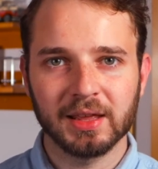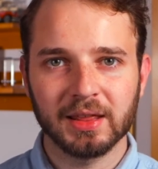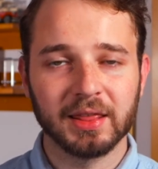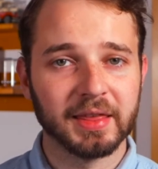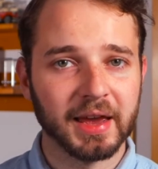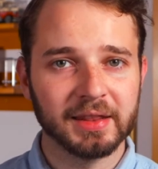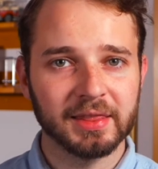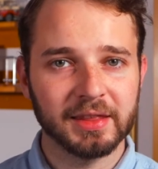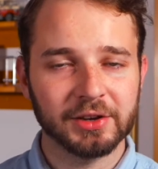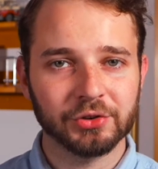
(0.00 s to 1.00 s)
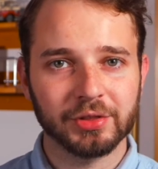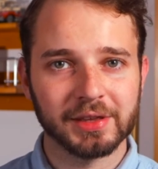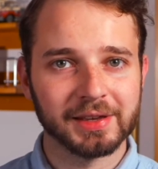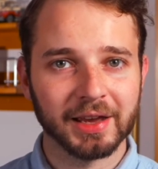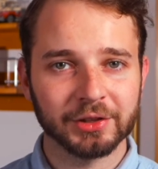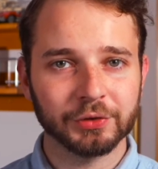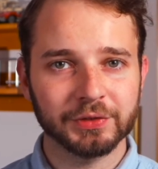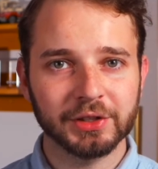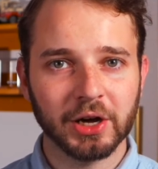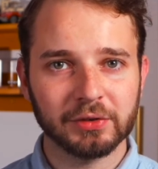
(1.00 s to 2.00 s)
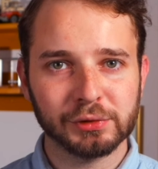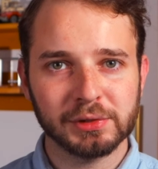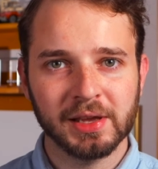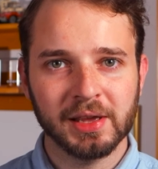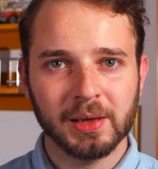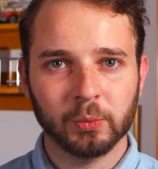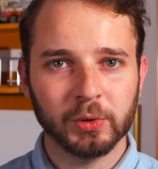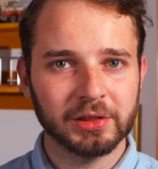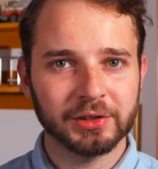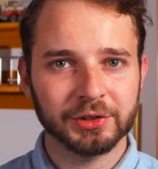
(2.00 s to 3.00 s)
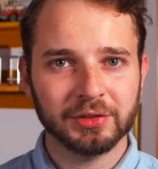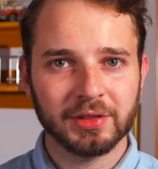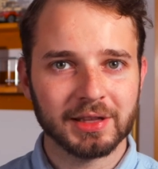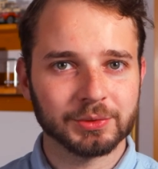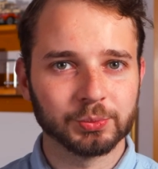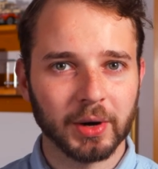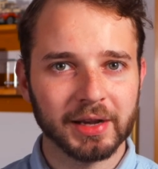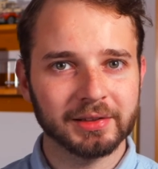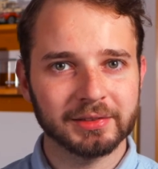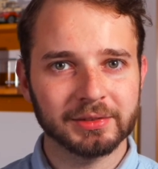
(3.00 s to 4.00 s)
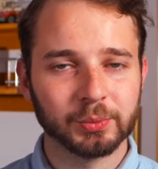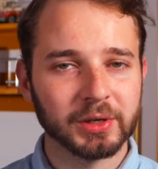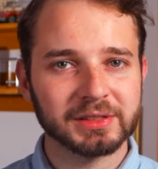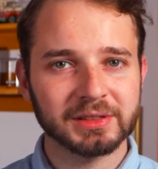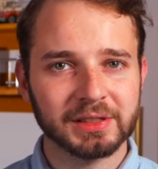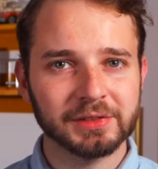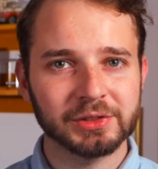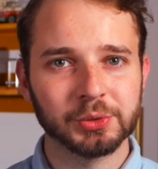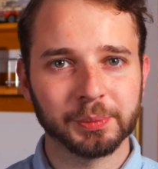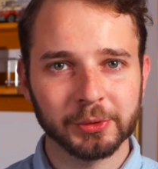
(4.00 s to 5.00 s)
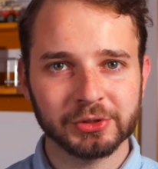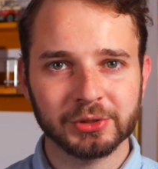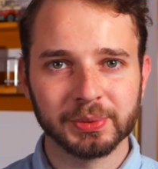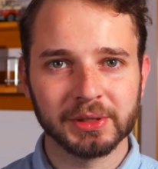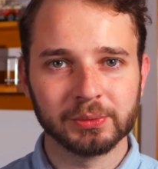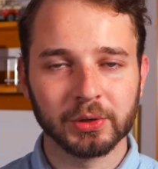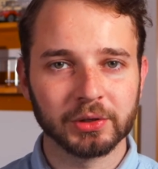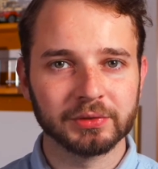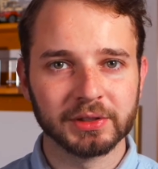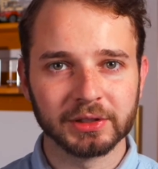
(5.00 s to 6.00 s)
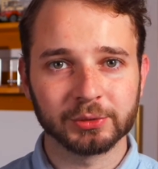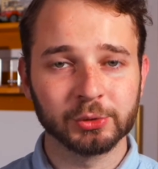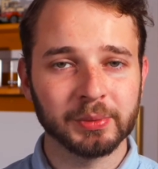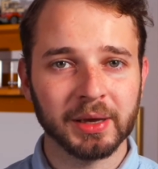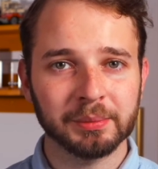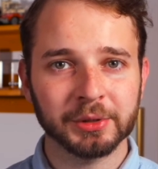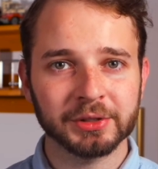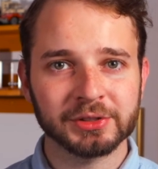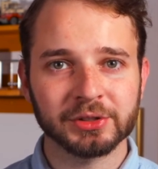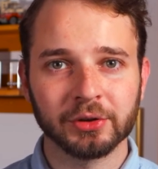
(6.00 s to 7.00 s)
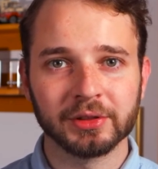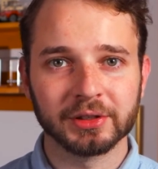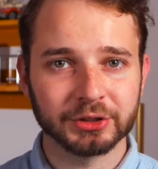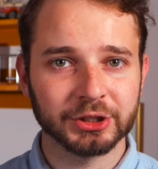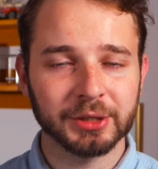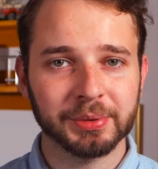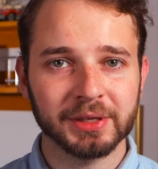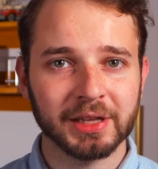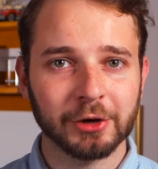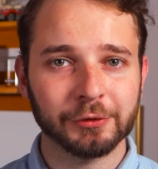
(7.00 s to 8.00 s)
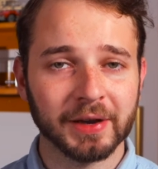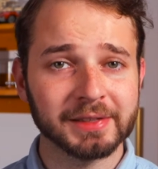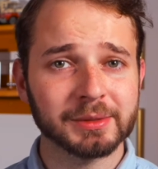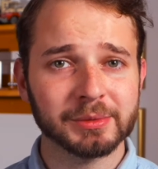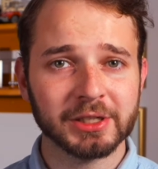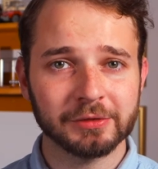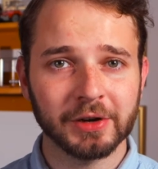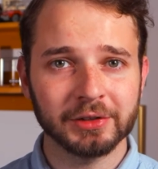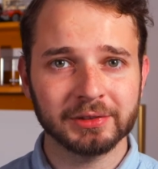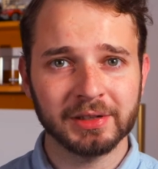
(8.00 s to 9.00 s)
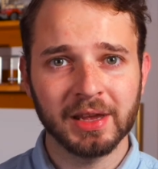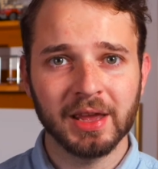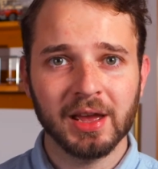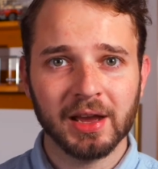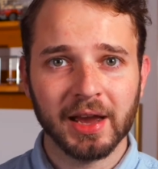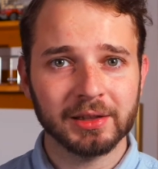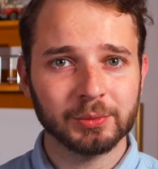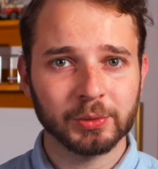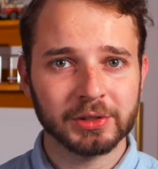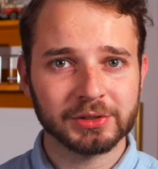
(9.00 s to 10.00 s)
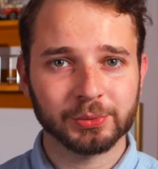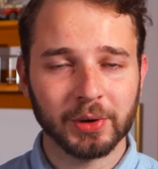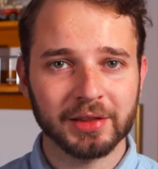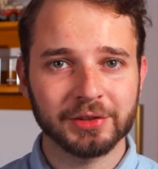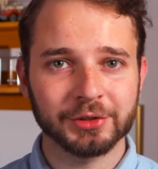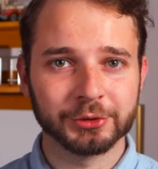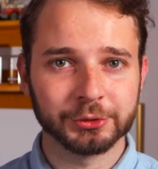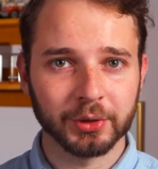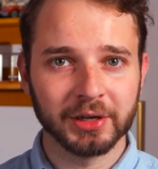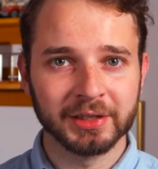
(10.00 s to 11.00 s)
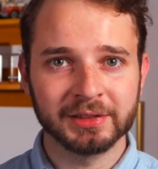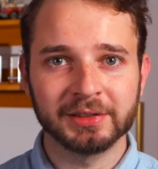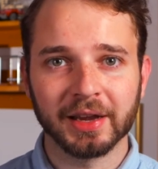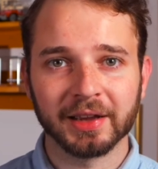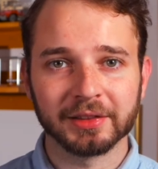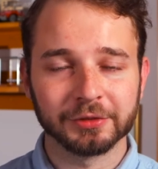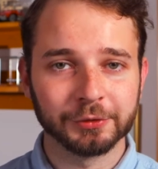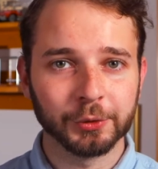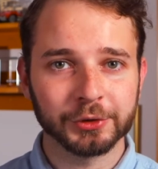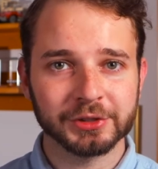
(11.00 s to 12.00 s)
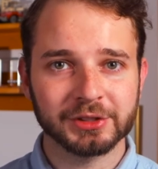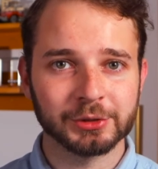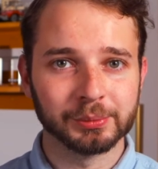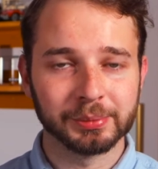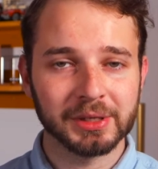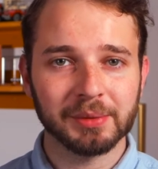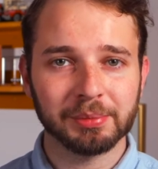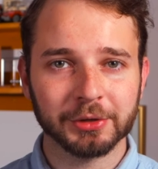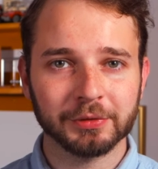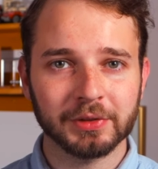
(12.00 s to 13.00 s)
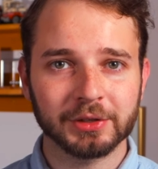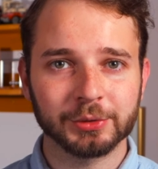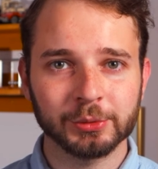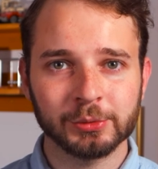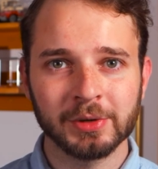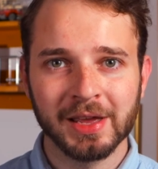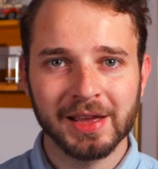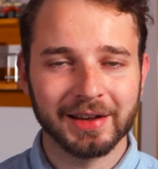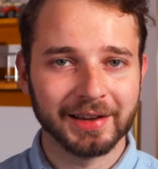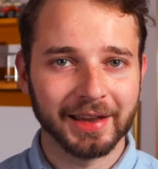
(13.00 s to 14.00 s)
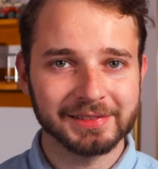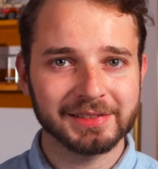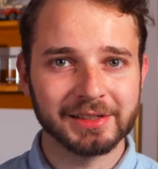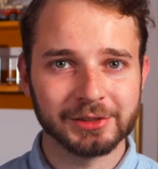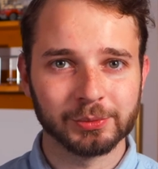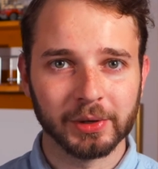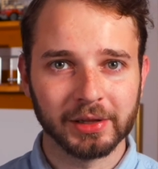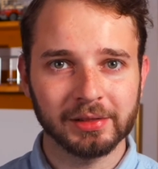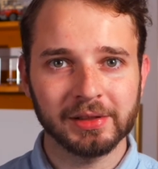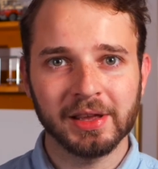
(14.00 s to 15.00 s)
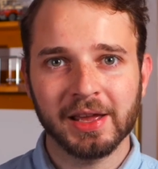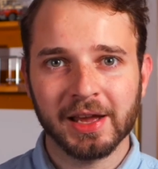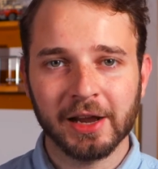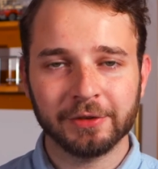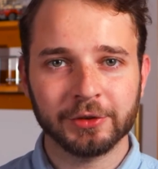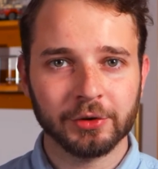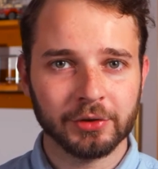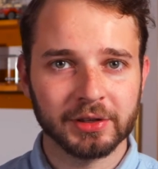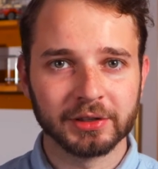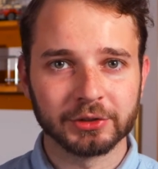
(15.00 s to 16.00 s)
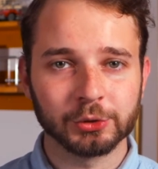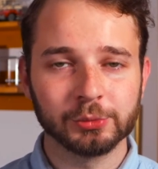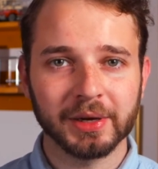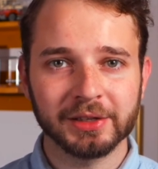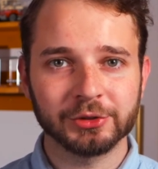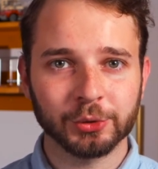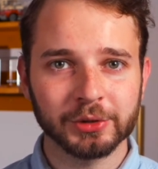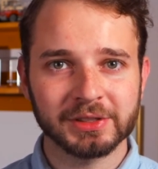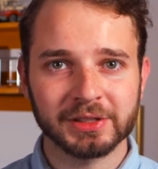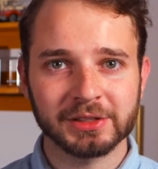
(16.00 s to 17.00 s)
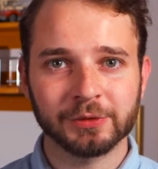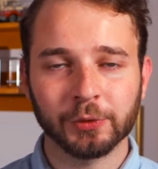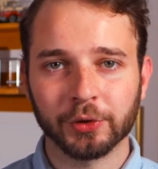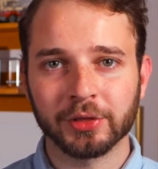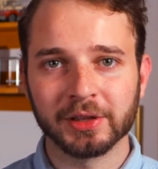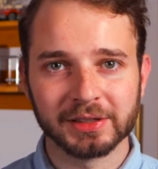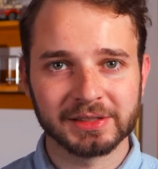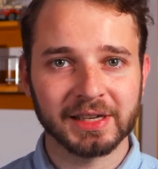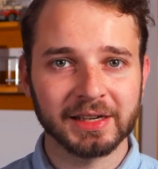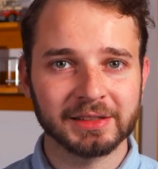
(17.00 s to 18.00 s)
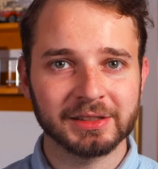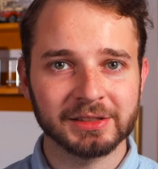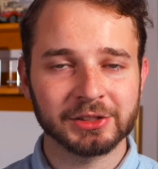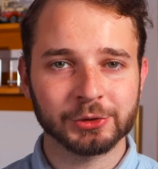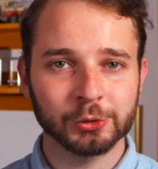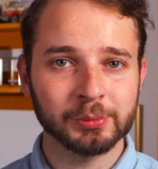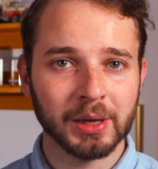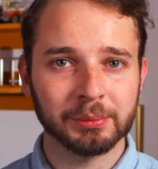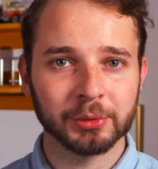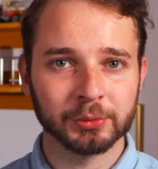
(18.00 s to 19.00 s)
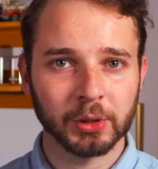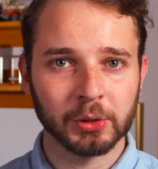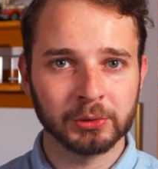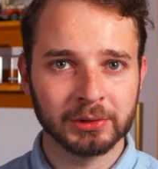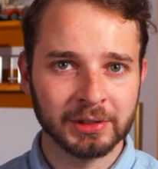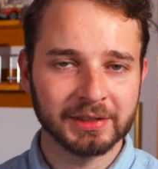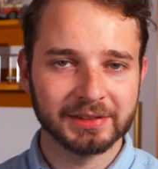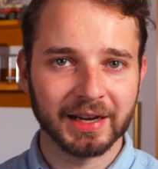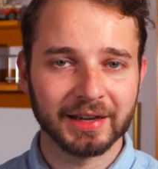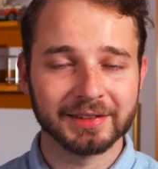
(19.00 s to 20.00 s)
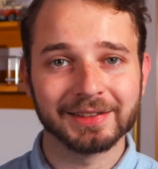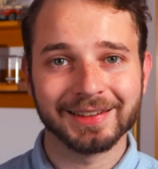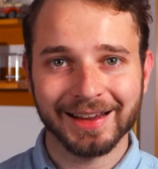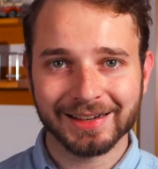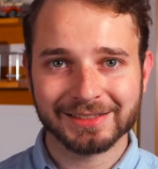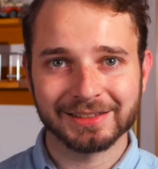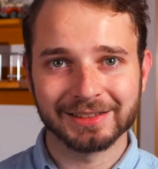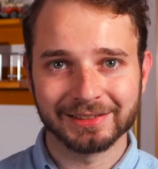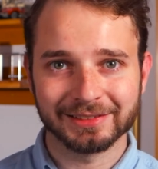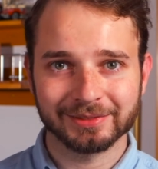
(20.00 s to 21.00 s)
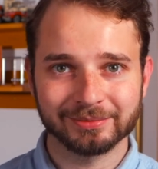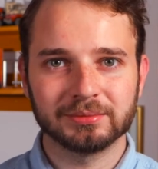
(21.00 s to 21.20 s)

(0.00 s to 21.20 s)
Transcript: Then, near the end of the novel, we learn that Ryland wasn't even supposed to be one of the crew members on the ship he now finds himself on, and was rather drugged and forced to be a of the crew against his will after the two main choices for the scientist crew member role died in an accident.